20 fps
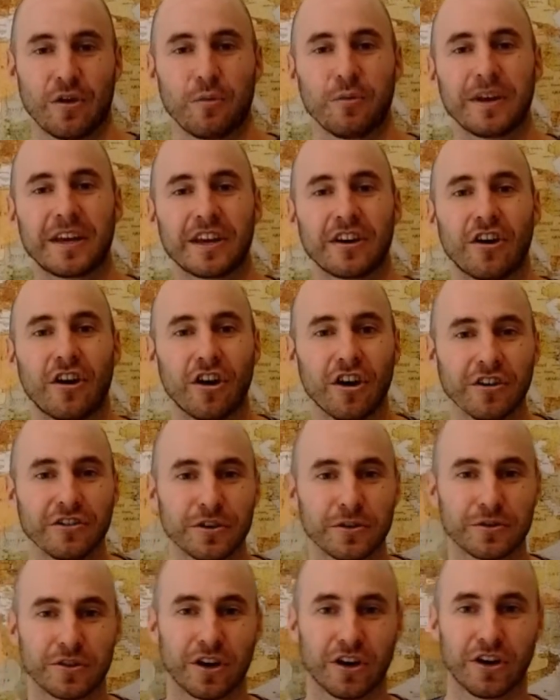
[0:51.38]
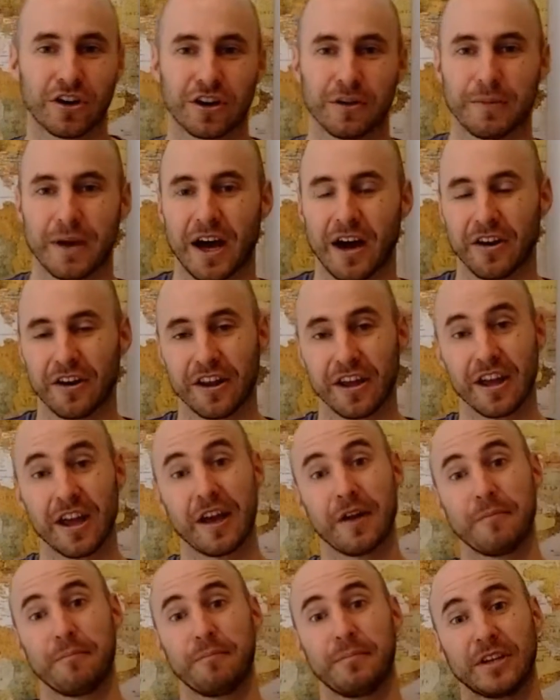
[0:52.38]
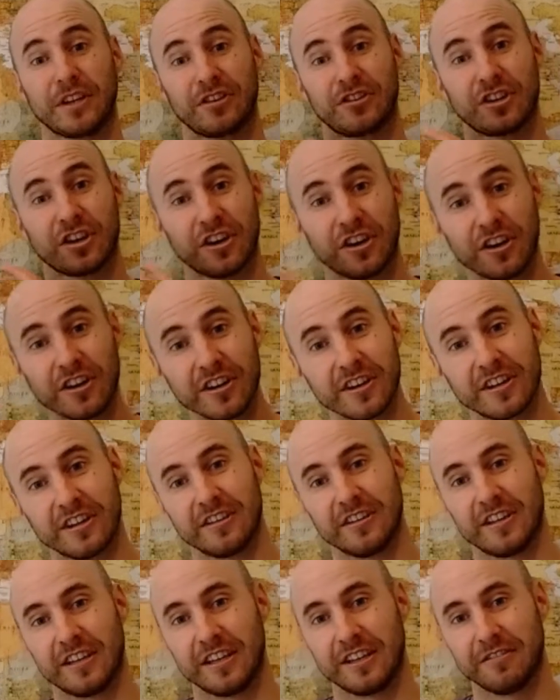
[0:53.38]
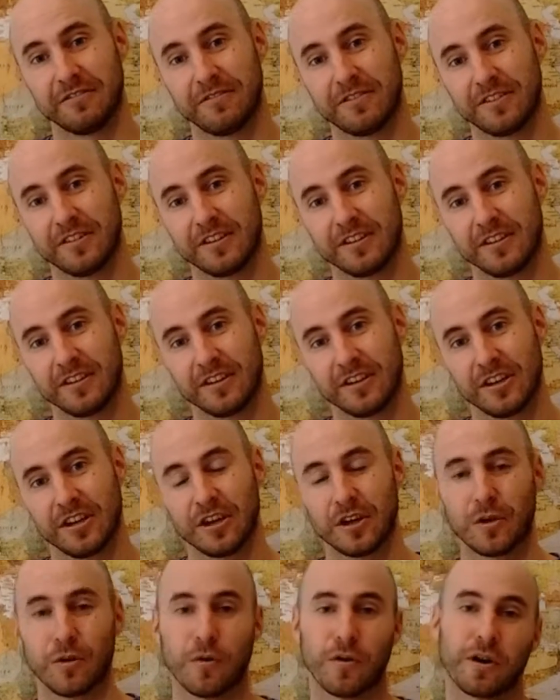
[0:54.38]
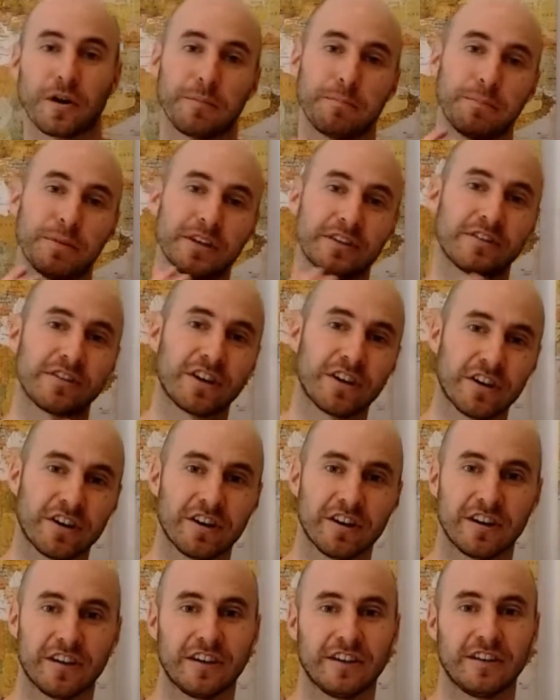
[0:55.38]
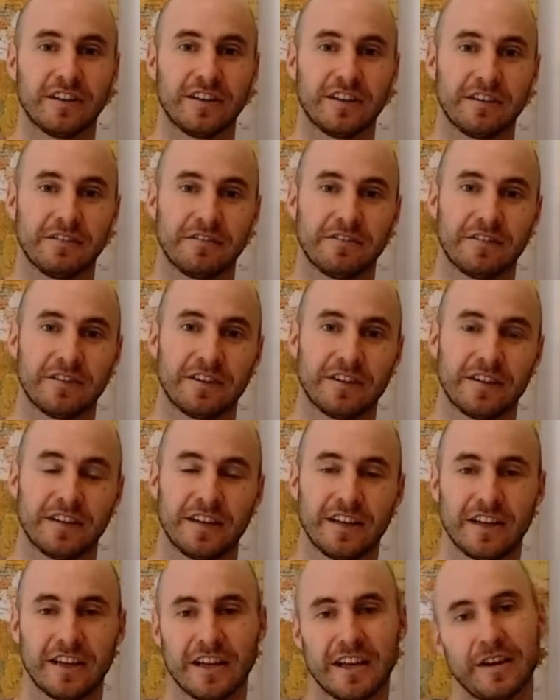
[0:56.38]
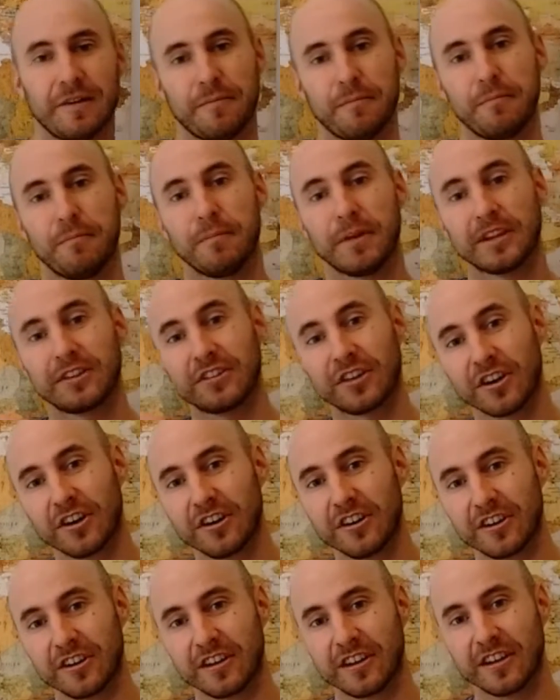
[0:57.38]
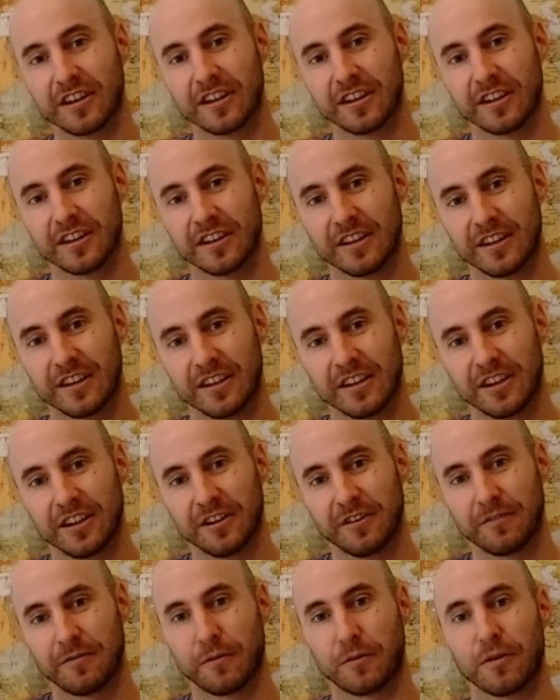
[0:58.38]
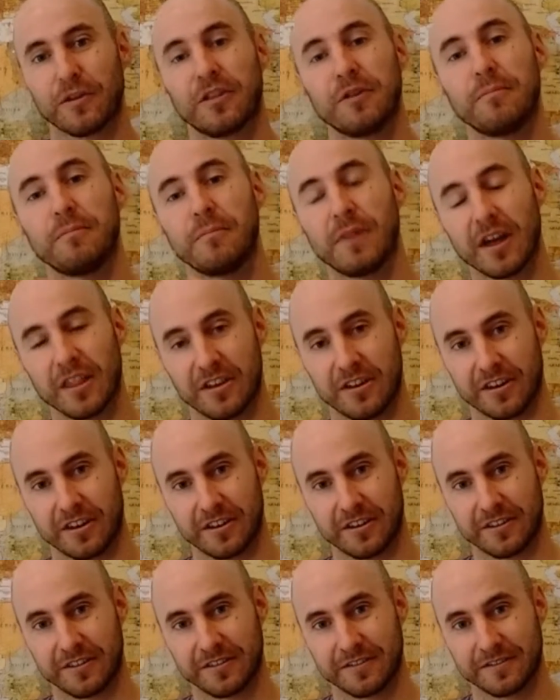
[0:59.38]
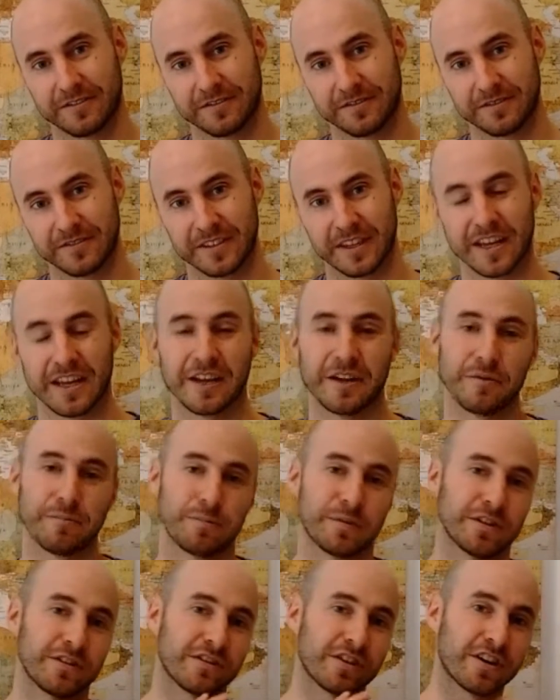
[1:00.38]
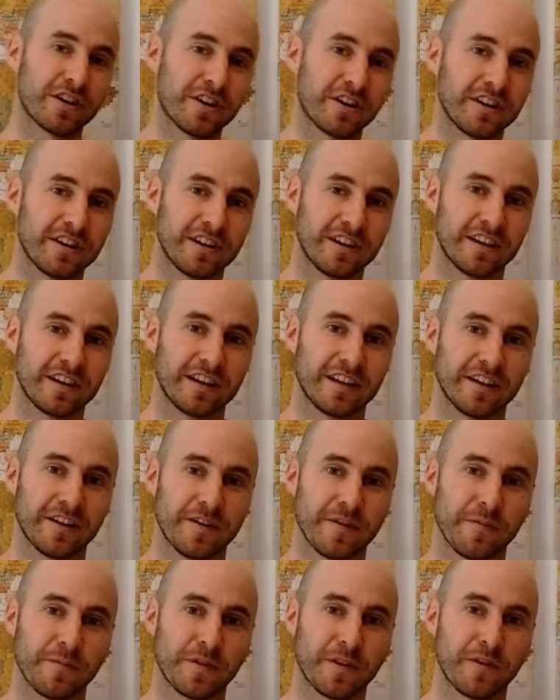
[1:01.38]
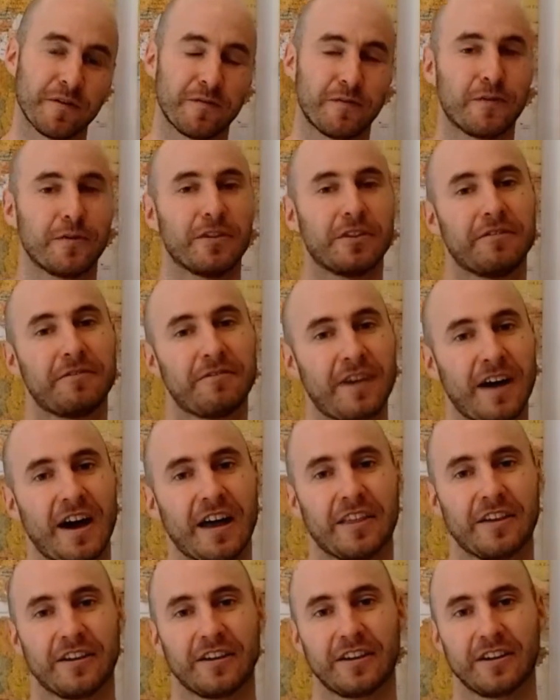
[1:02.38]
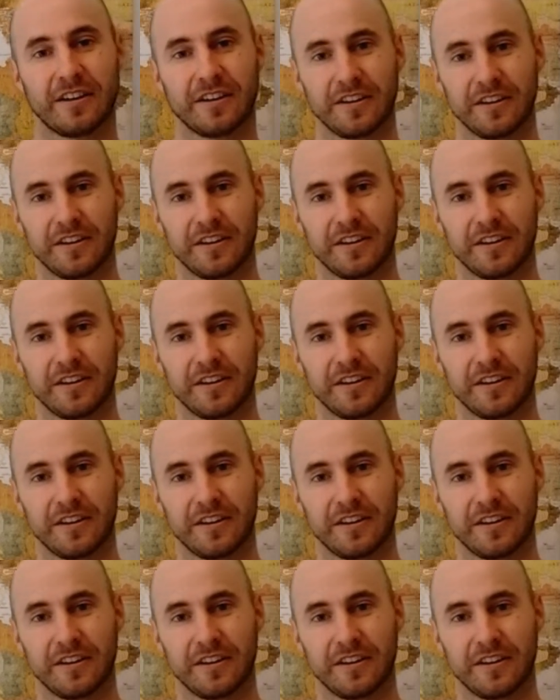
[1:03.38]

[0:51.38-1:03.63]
We can also talk about maternity leave or paternity leave. Maternity for the mother, paternity for the father.